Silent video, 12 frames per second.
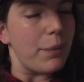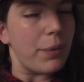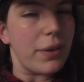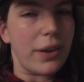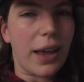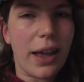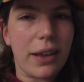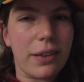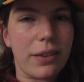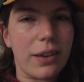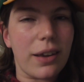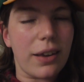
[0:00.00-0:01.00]
But
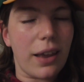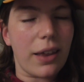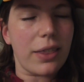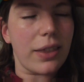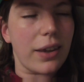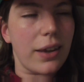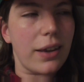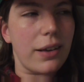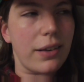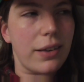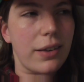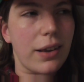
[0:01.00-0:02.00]
yes, I think
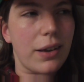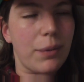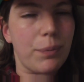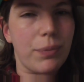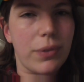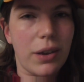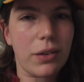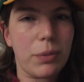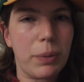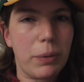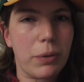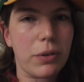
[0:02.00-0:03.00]
he's going
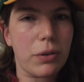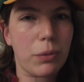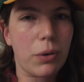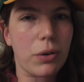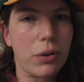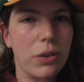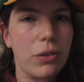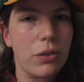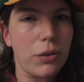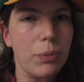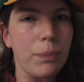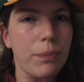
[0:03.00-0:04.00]
to be one to
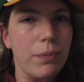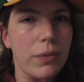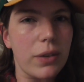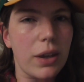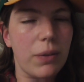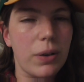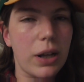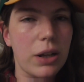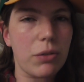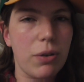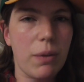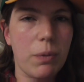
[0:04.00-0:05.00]
watch. If you
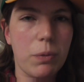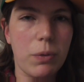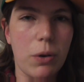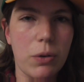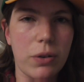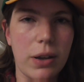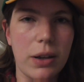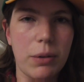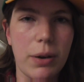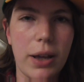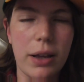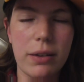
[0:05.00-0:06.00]
like travel vlogs
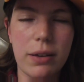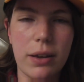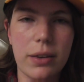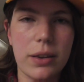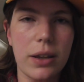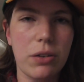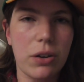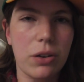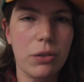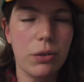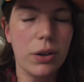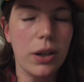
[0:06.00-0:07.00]
anyway, I certainly
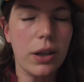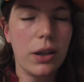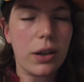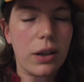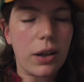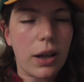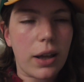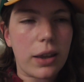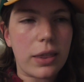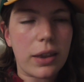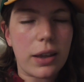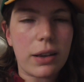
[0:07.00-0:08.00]
do.
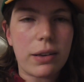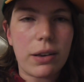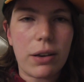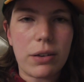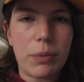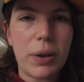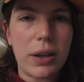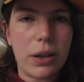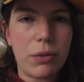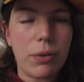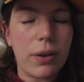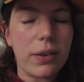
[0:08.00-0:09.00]
I think it's going to be
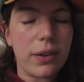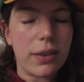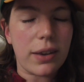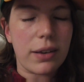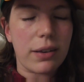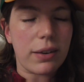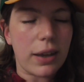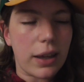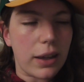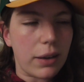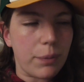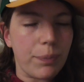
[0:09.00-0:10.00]
an interesting thing to
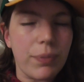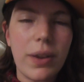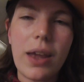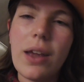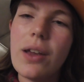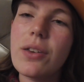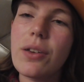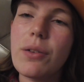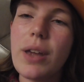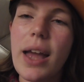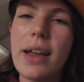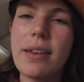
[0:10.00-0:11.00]
see.
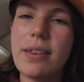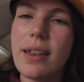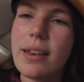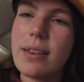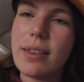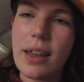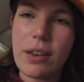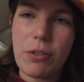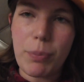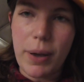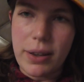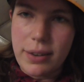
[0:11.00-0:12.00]
So yes, that's the
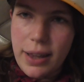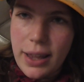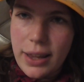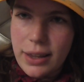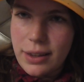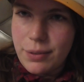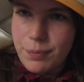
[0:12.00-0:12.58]
end of my day.